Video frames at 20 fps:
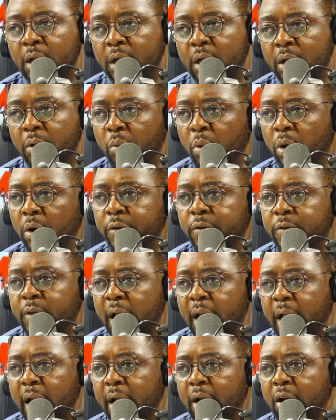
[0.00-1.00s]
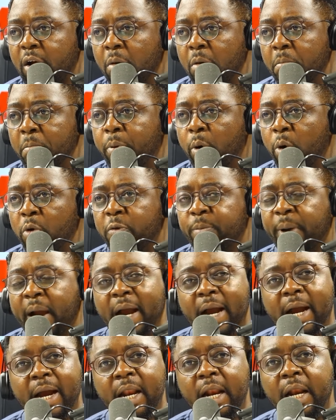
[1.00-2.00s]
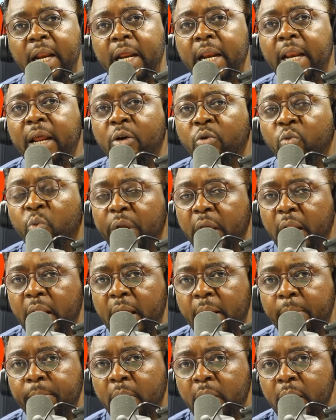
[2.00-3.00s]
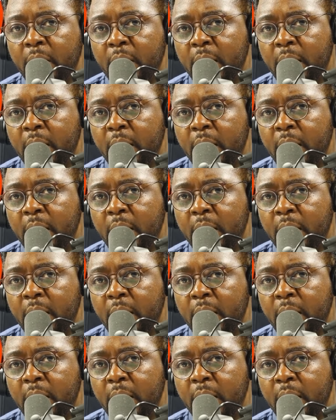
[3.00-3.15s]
It was uh, composed by uh, Lillian William